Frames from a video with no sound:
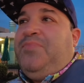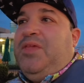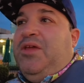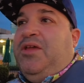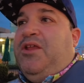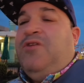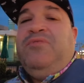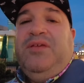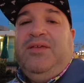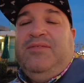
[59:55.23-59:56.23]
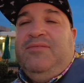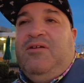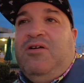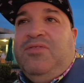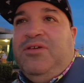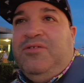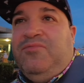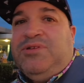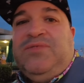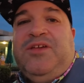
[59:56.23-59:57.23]
you, you know, to all the
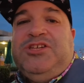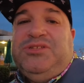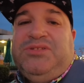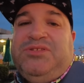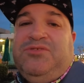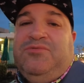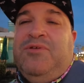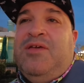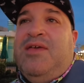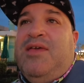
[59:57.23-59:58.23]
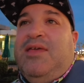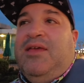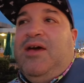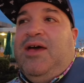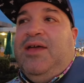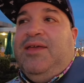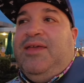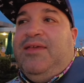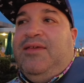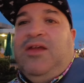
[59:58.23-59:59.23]
reservations to uh,
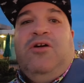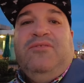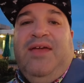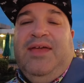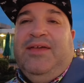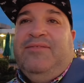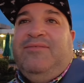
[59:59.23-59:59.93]
get all taken.